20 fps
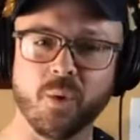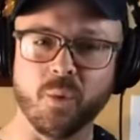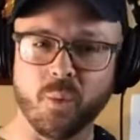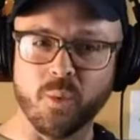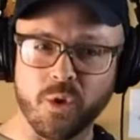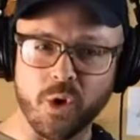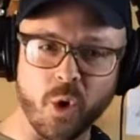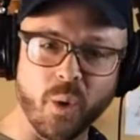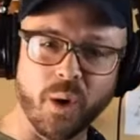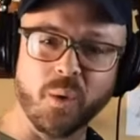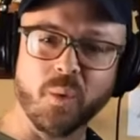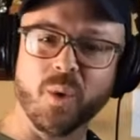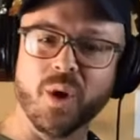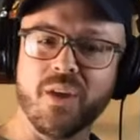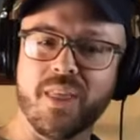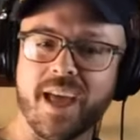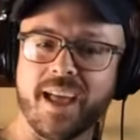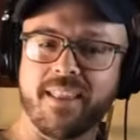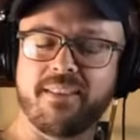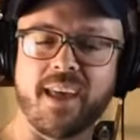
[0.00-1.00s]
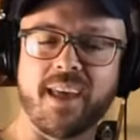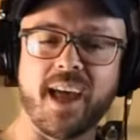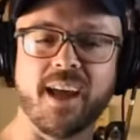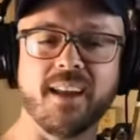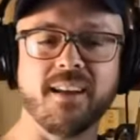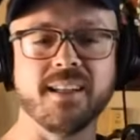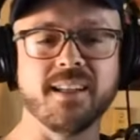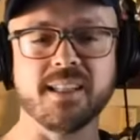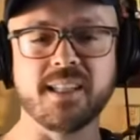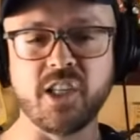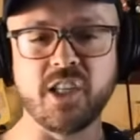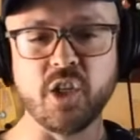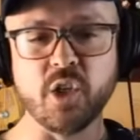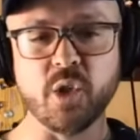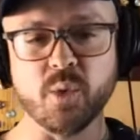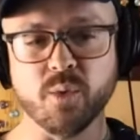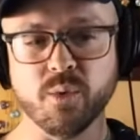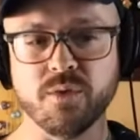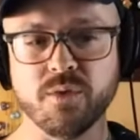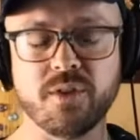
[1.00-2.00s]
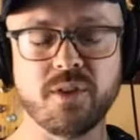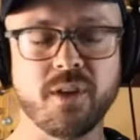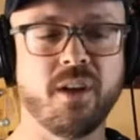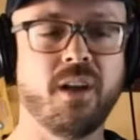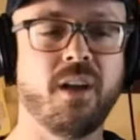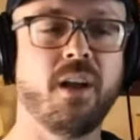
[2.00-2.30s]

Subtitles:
Knowing where that's at is huge.